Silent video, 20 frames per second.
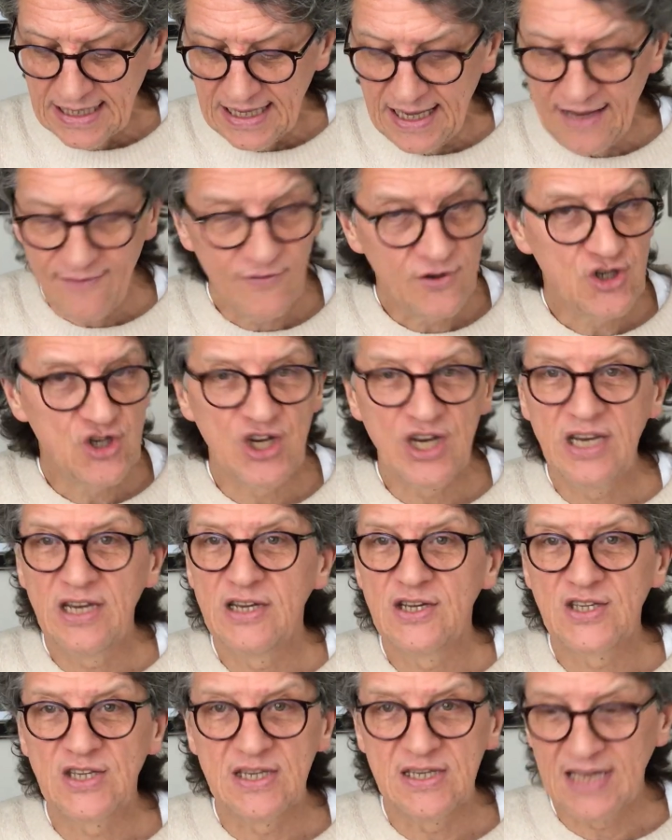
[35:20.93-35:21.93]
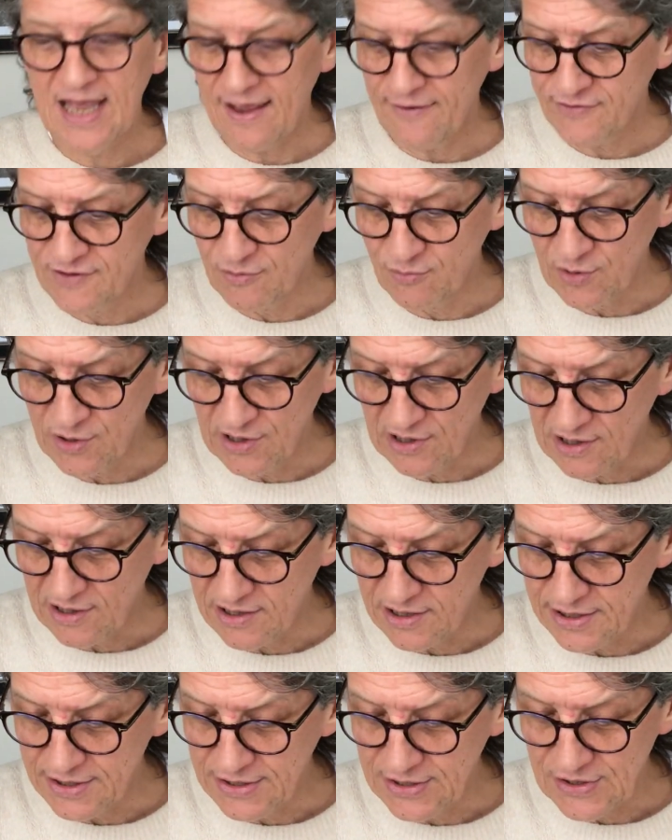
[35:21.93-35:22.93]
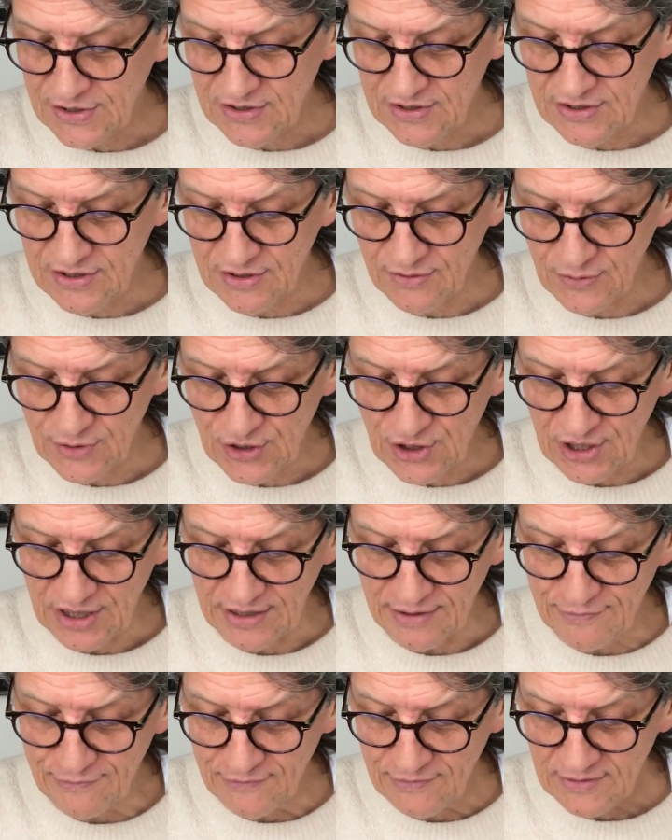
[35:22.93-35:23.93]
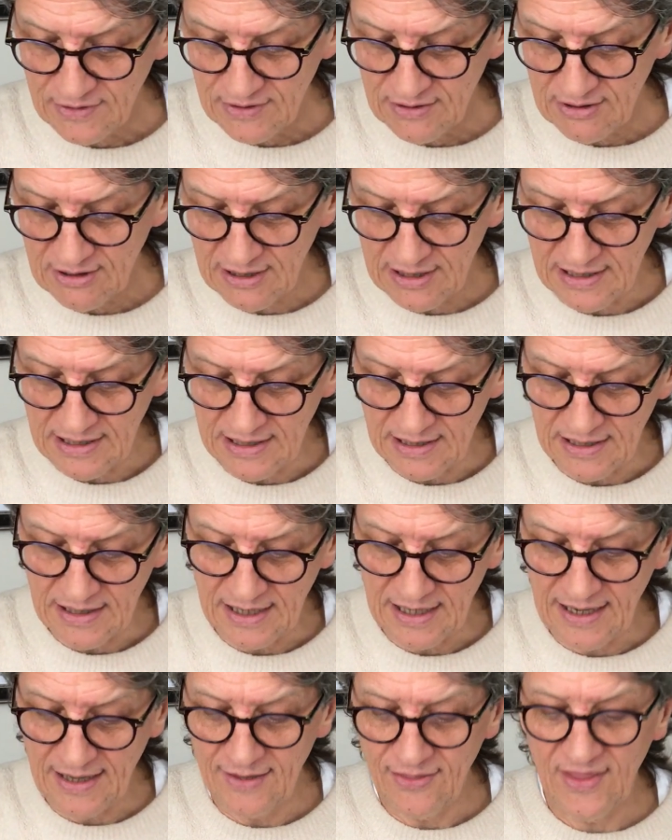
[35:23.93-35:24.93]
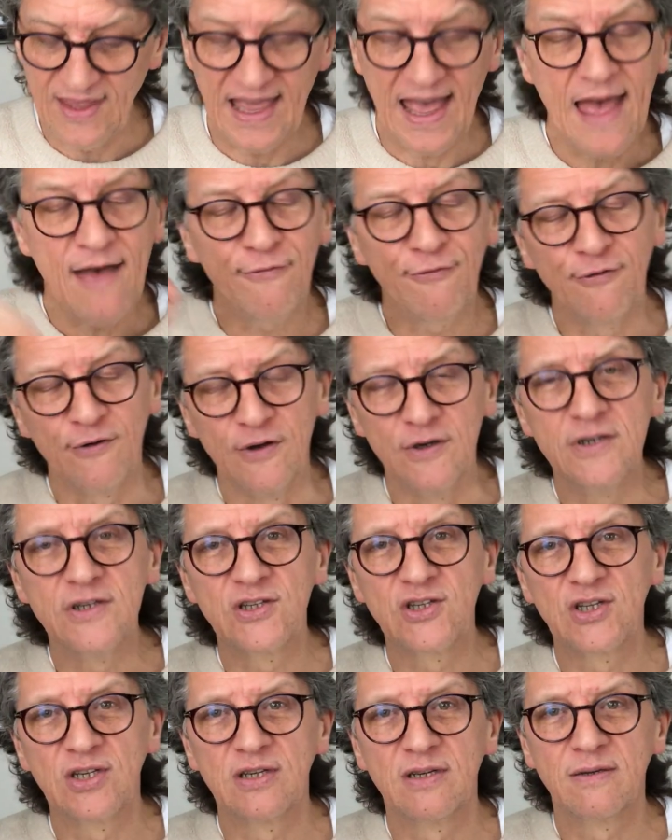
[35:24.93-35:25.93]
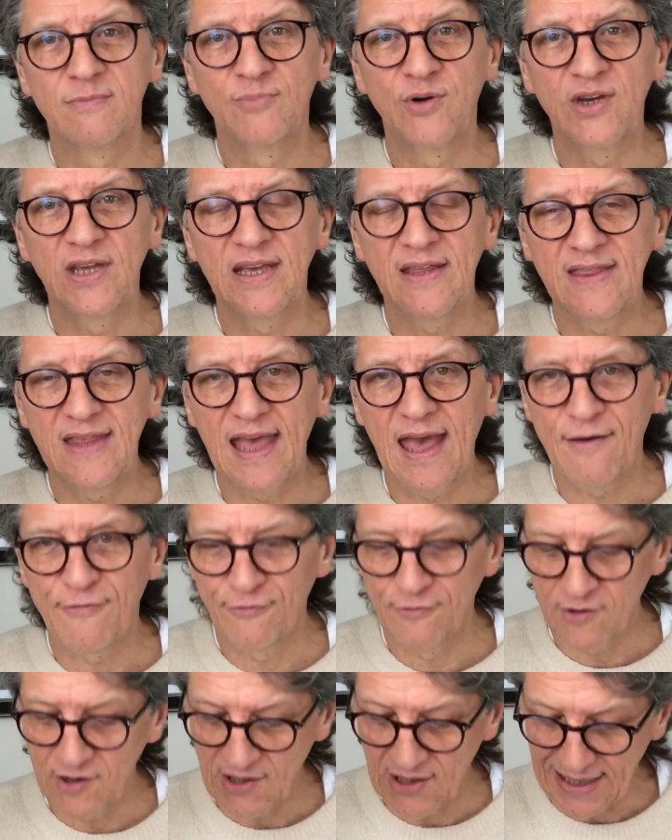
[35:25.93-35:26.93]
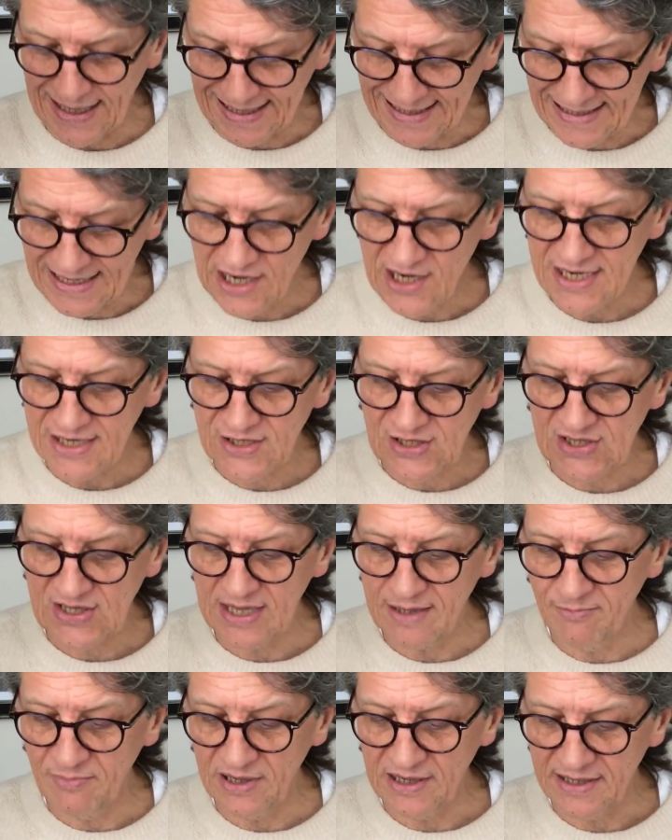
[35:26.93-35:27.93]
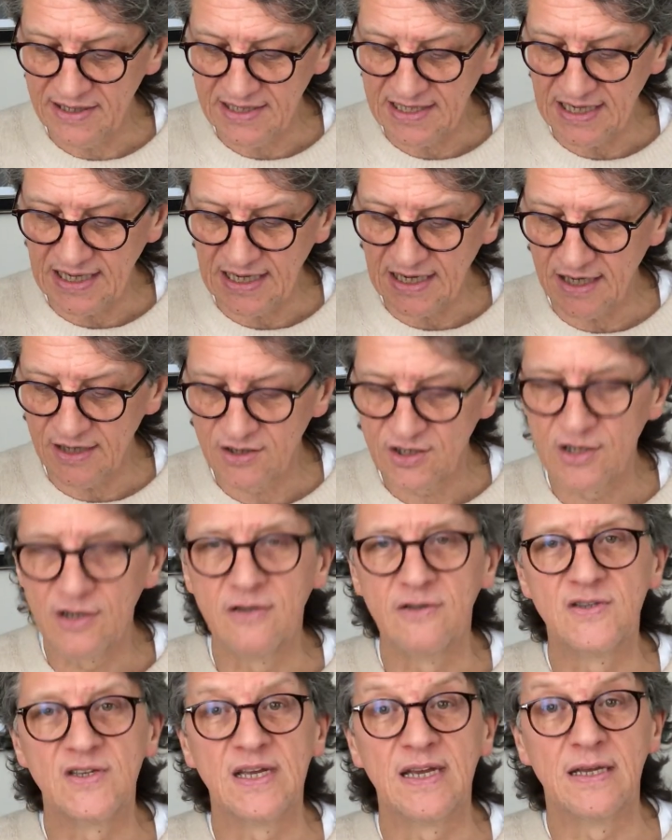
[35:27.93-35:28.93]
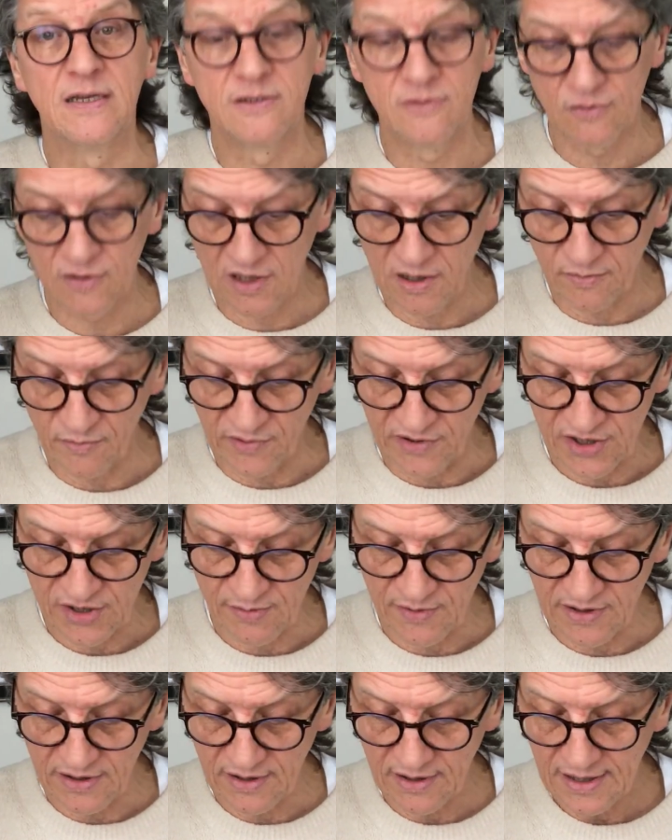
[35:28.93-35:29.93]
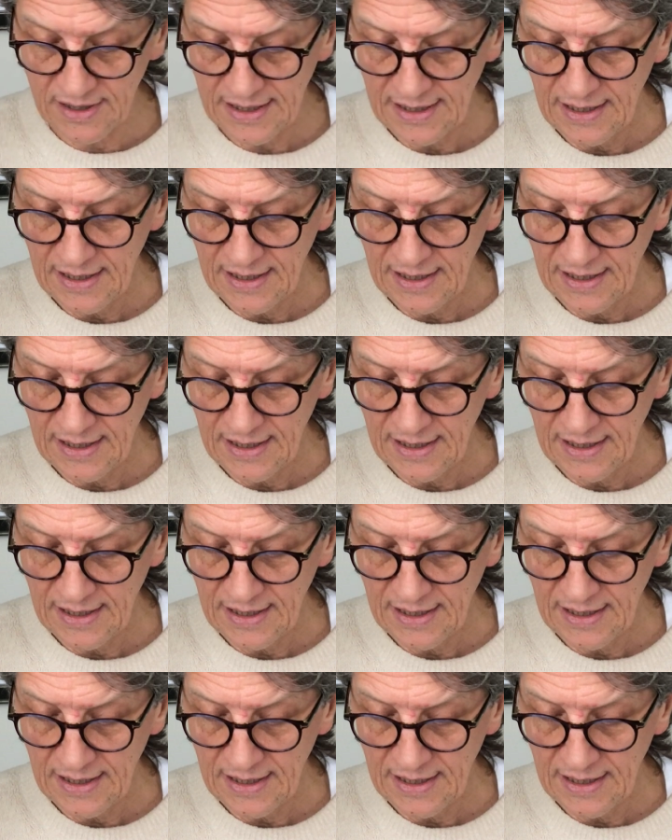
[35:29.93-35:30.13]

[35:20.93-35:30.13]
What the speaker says: Even geniuses have to work hard to achieve. And the effort, putting in the effort, ignites the ability and turns it into accomplishment.